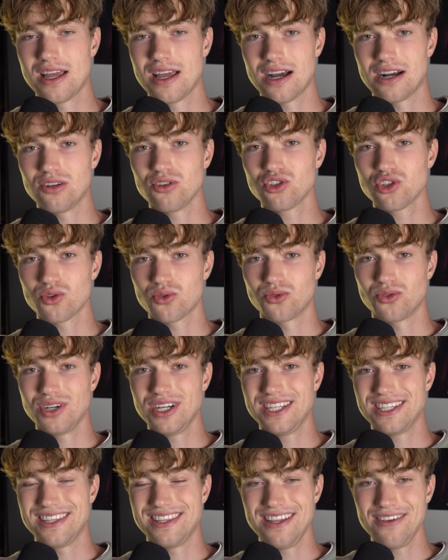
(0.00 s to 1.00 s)
I also
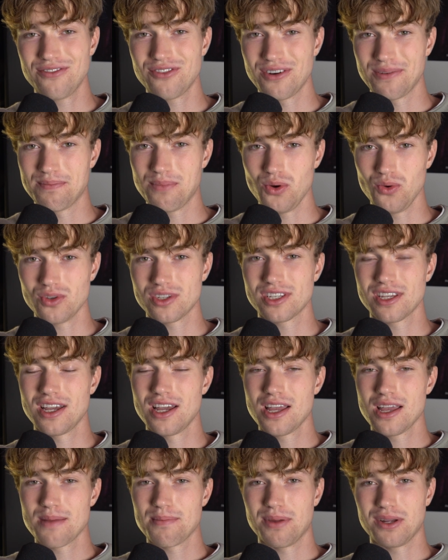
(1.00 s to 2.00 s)
read different books,
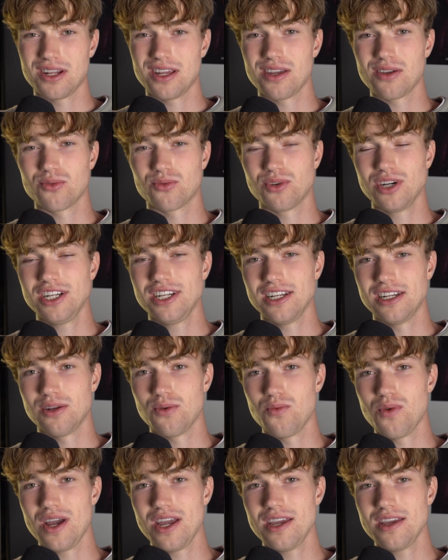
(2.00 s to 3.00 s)
but I read in a
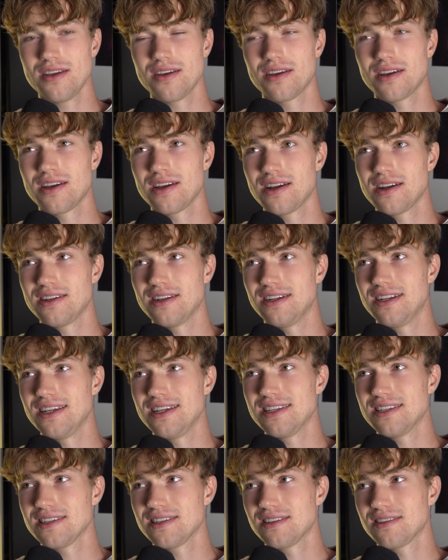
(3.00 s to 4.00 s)
way that
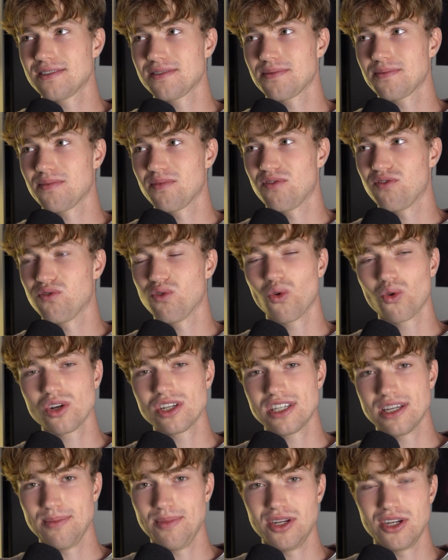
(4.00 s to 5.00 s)
isn't
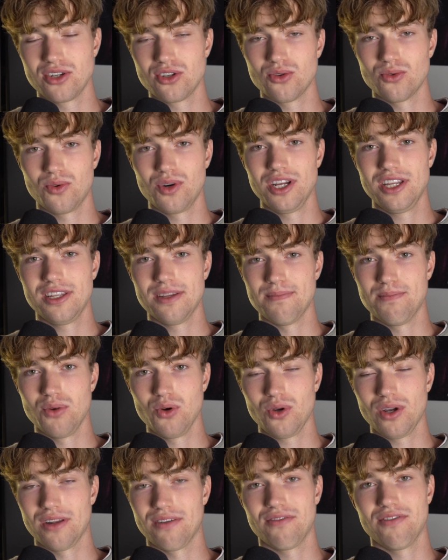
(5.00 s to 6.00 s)
forcing me to read the
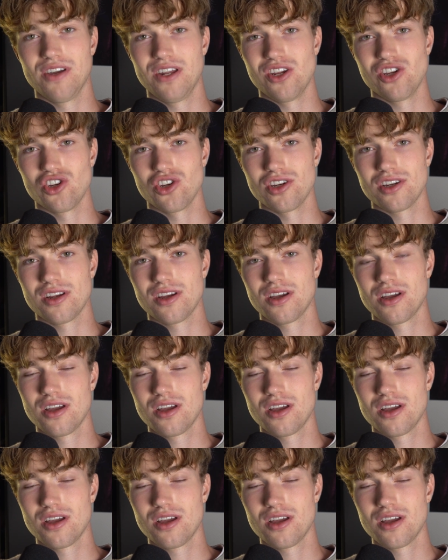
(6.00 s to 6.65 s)
book and finish it.